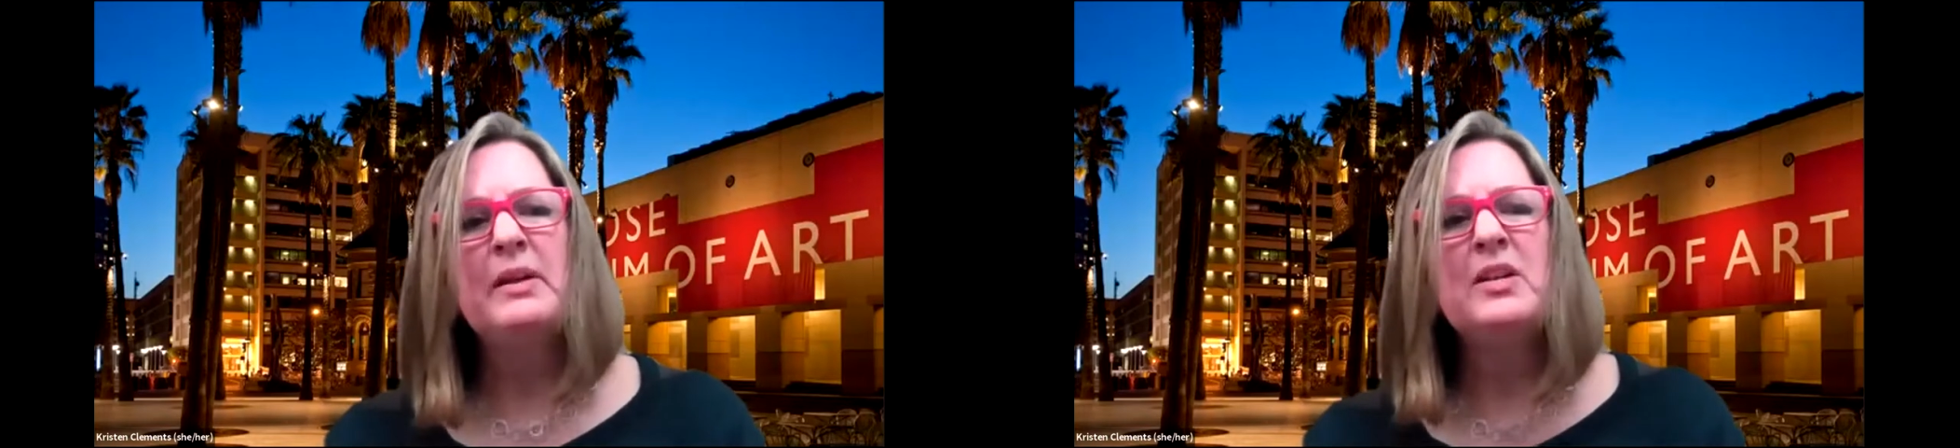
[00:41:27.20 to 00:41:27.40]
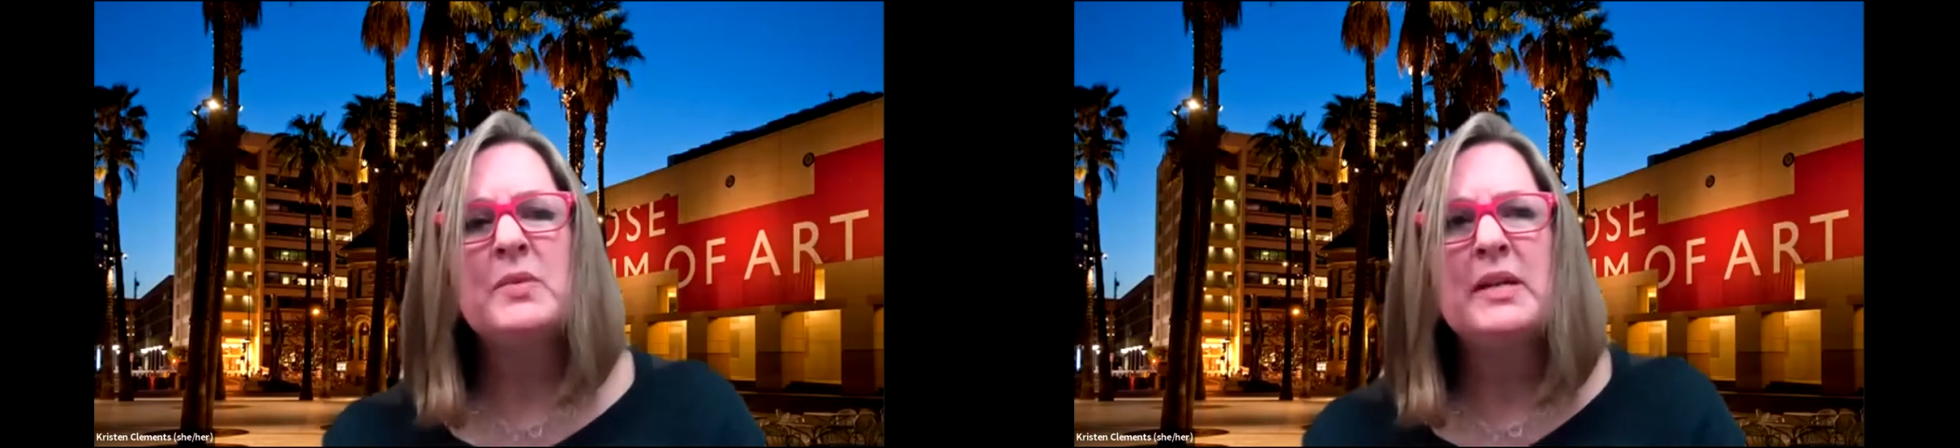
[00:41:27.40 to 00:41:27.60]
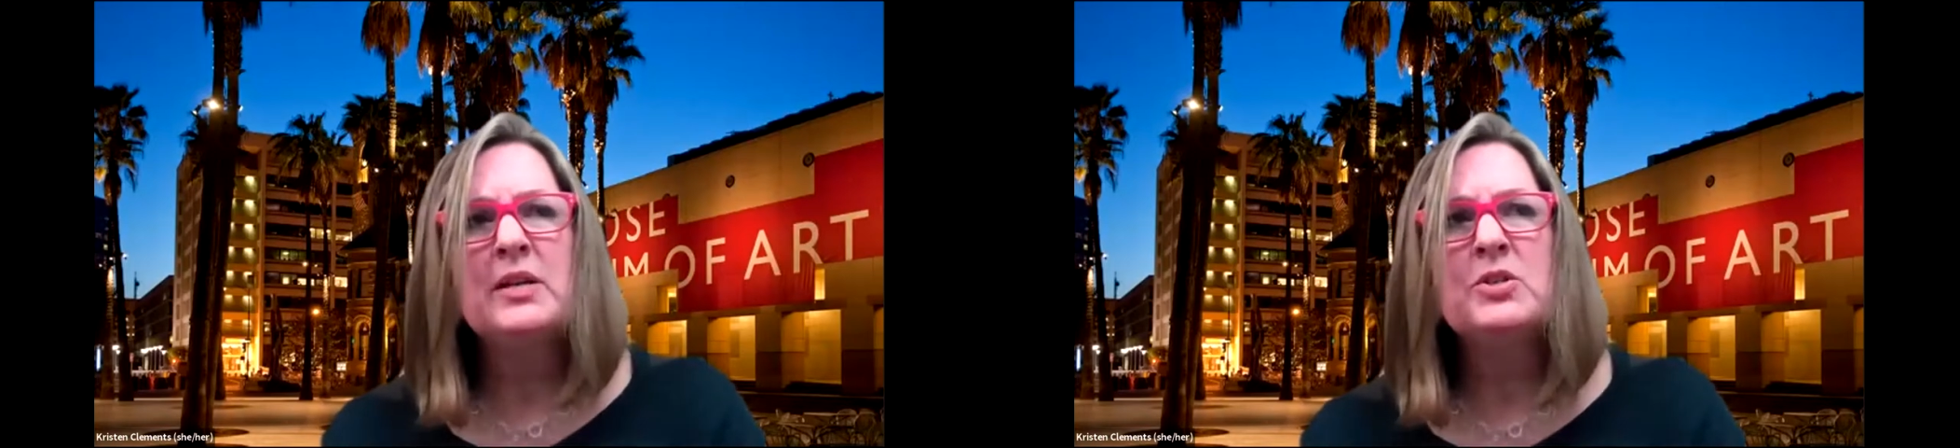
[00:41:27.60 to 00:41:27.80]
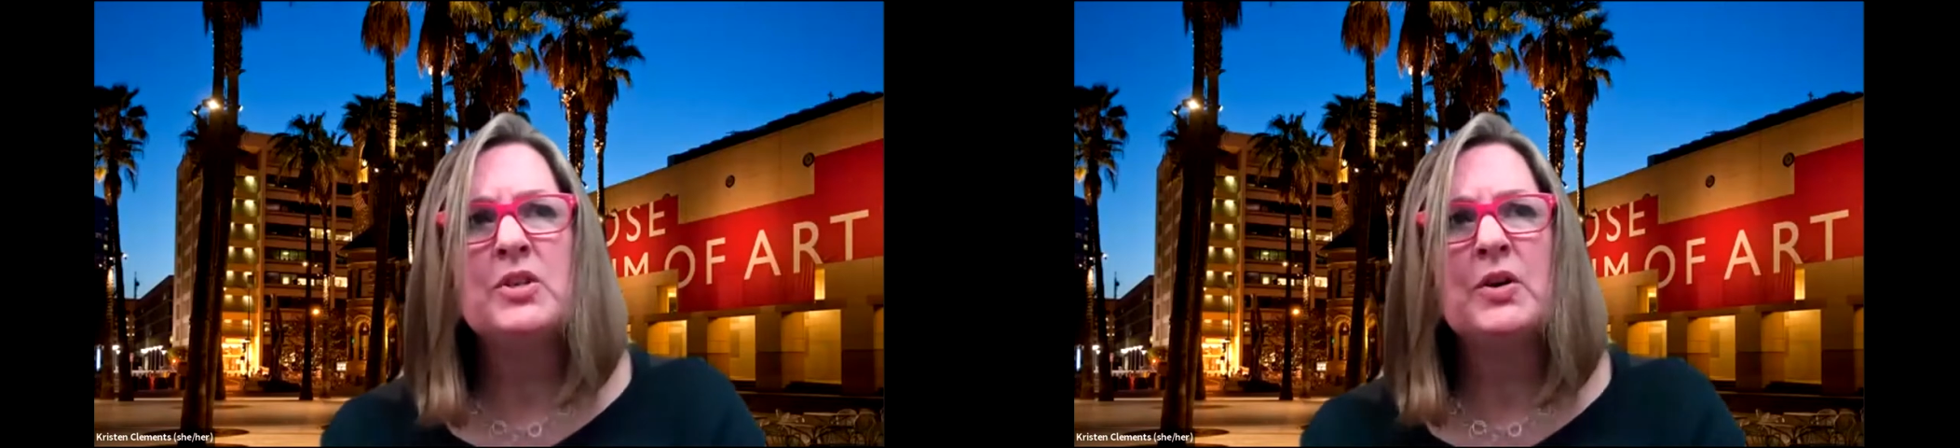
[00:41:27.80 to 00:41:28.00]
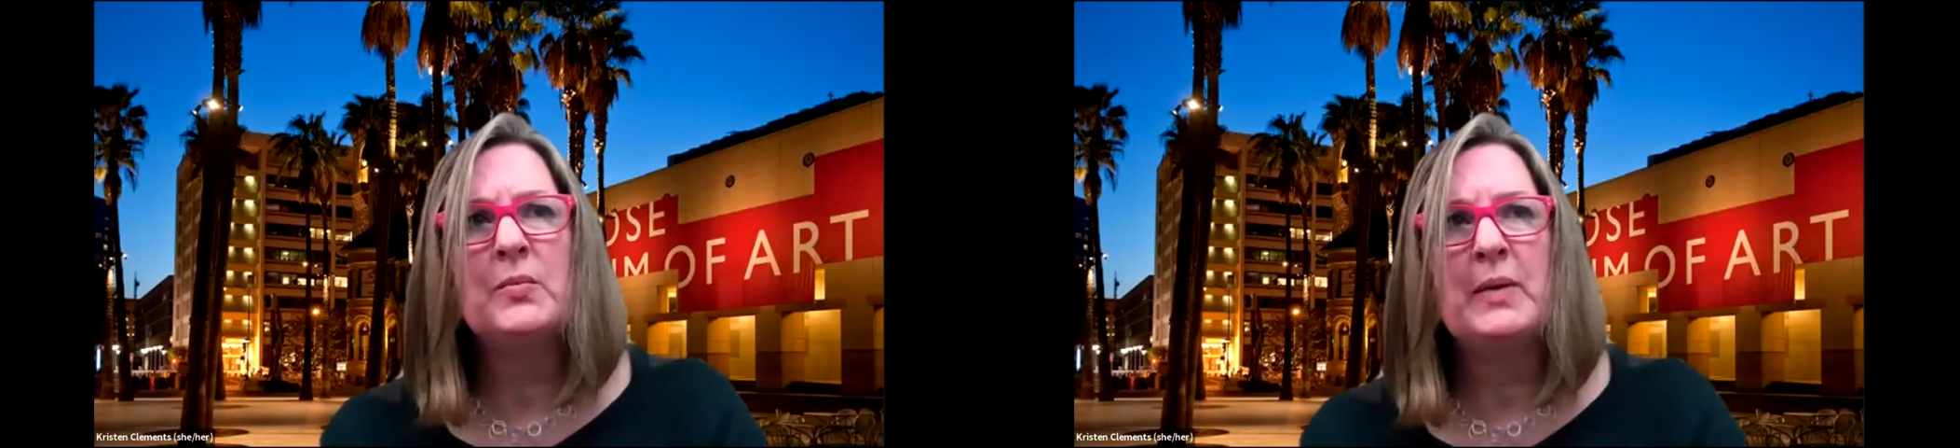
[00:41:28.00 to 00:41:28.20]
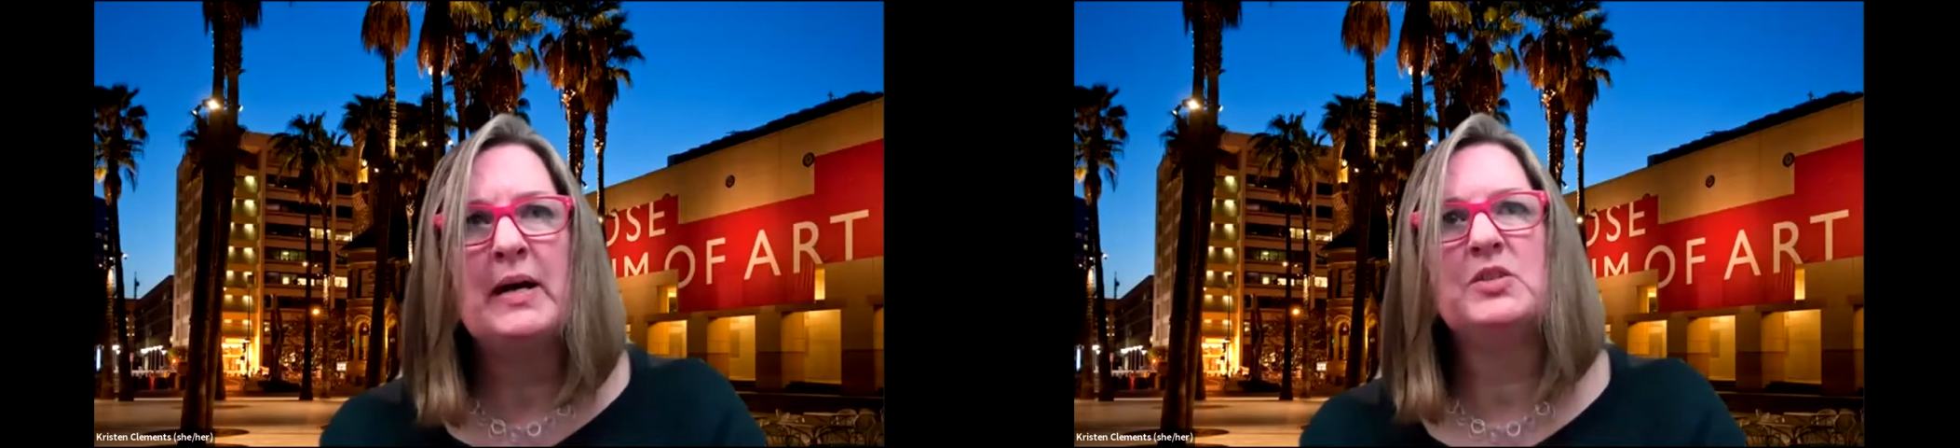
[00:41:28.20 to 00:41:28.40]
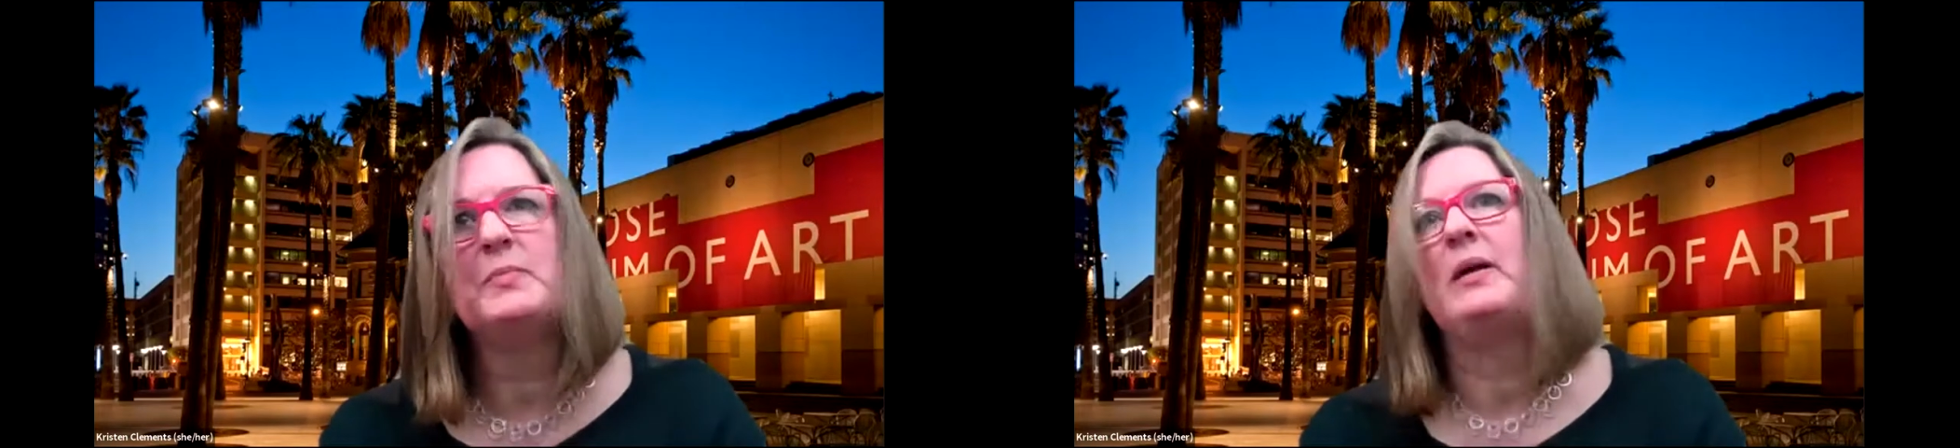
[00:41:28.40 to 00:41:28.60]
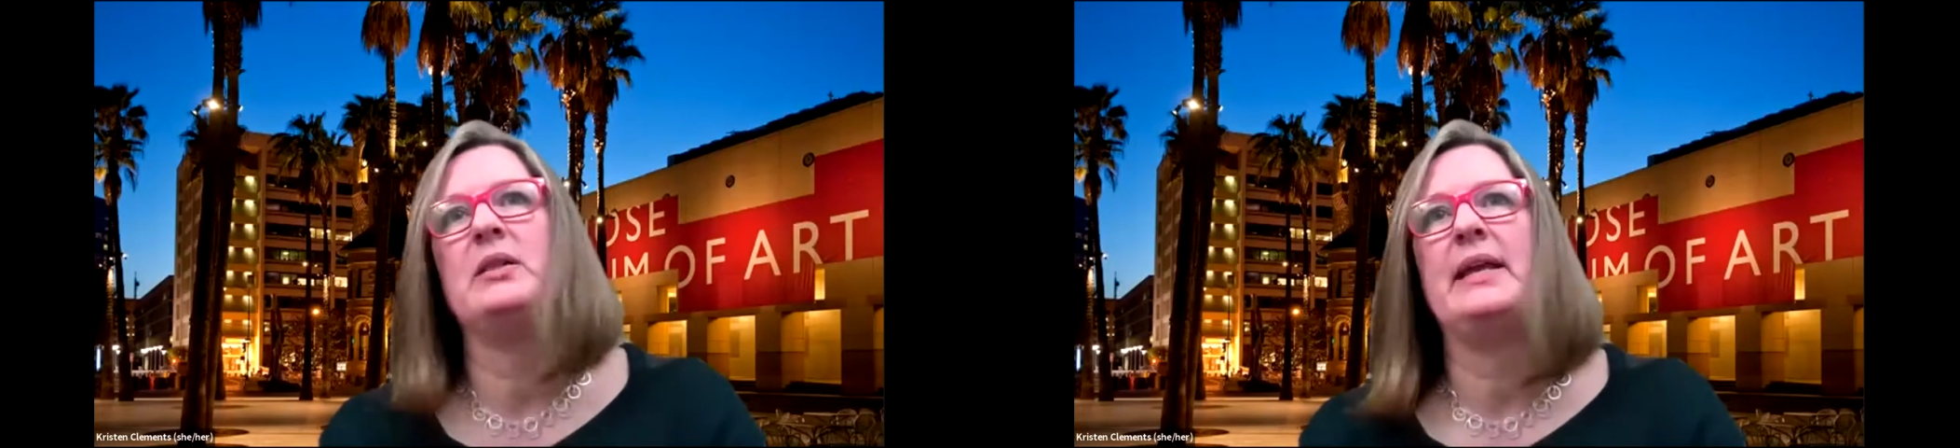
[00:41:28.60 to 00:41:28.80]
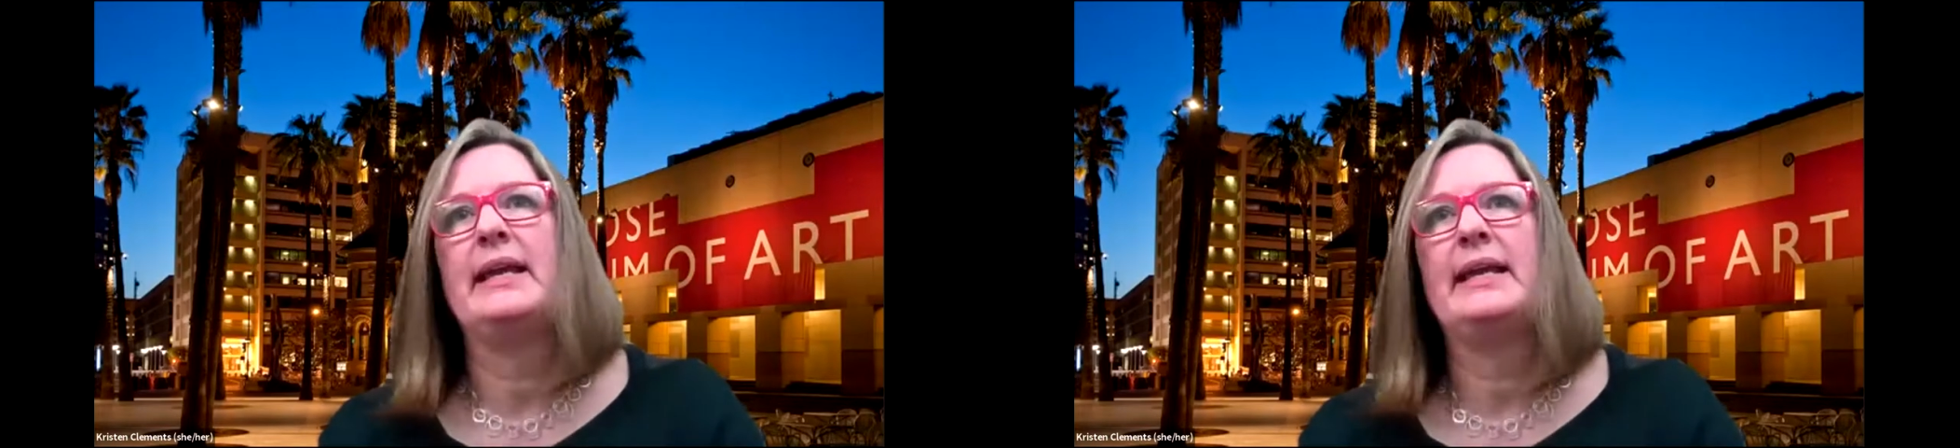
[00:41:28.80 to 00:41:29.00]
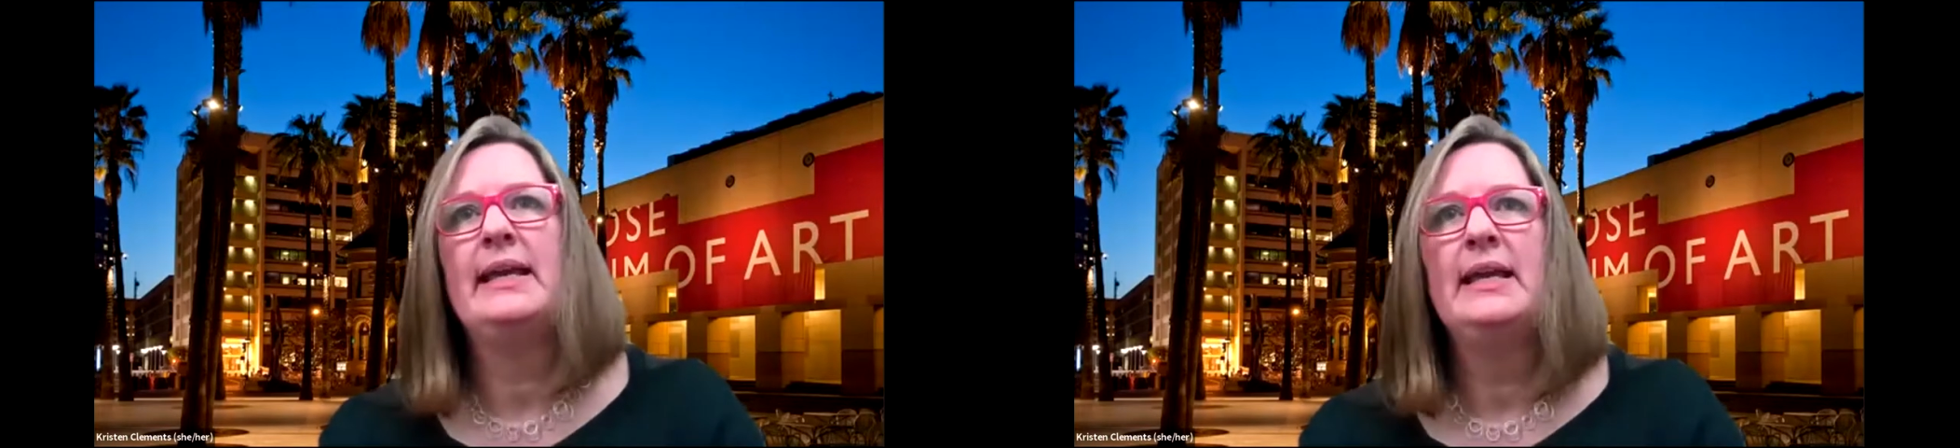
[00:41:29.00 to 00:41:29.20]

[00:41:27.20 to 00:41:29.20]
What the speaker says: Because we hear so much about, like,